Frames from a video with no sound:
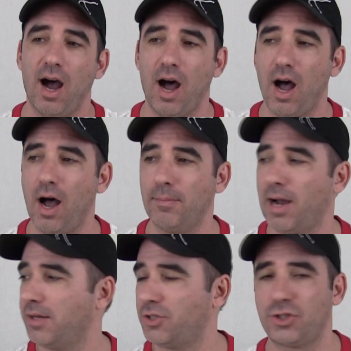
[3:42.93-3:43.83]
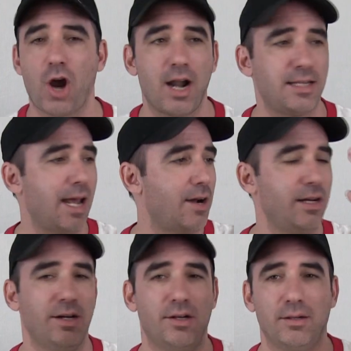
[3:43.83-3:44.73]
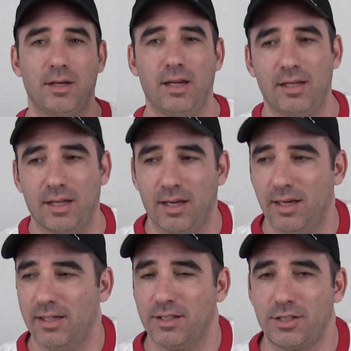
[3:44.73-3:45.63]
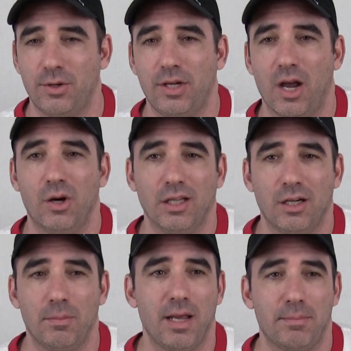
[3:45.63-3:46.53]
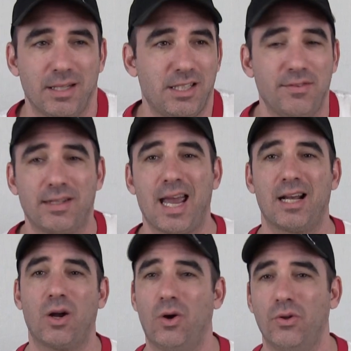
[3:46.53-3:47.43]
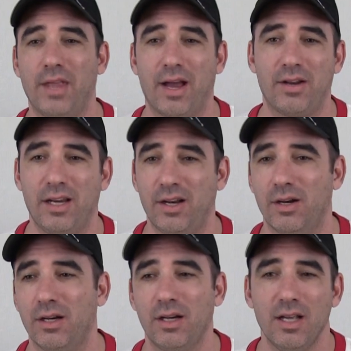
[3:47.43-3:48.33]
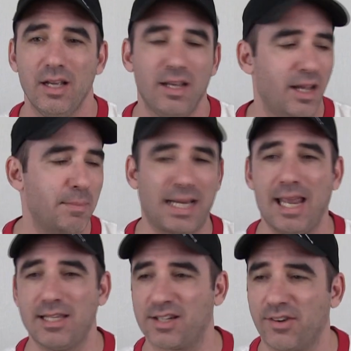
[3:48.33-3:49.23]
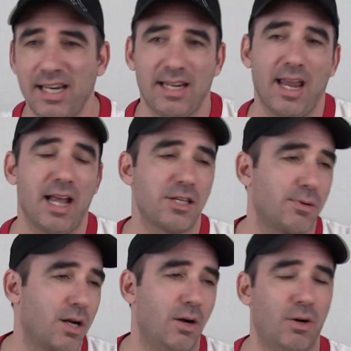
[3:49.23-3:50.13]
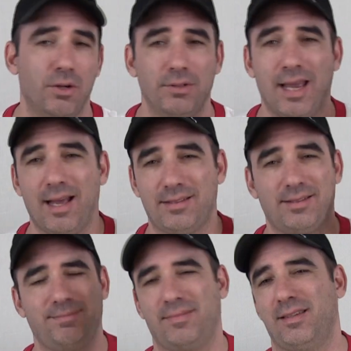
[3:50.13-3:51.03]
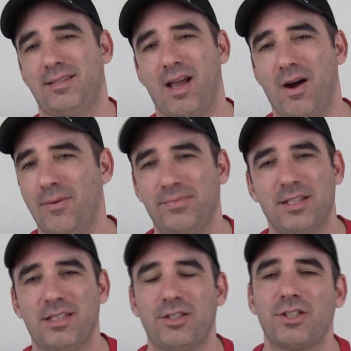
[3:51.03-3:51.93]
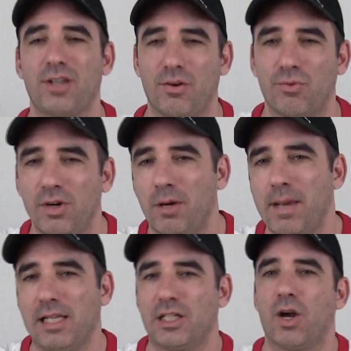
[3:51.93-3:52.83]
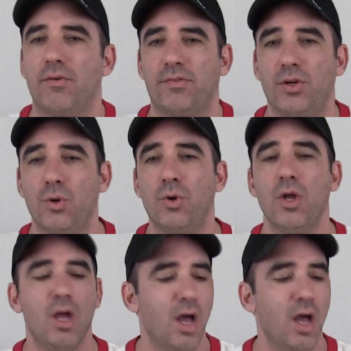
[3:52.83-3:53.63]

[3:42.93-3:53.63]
I shot it down here in the studio a little bit, but it's even kind of cold down here, and my cans of green gas were cold. Yes. So this is just a real basic overview,